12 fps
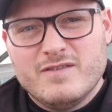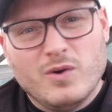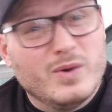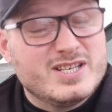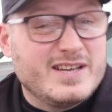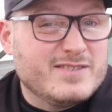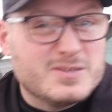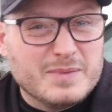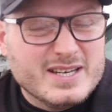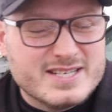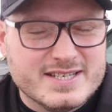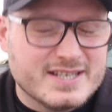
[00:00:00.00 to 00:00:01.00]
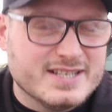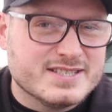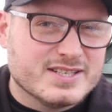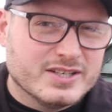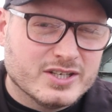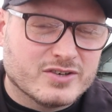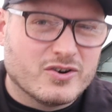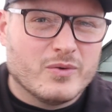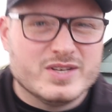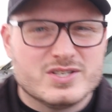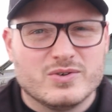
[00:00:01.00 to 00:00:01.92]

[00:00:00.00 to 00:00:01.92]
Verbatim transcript: for whichever species it is that is that you're growing.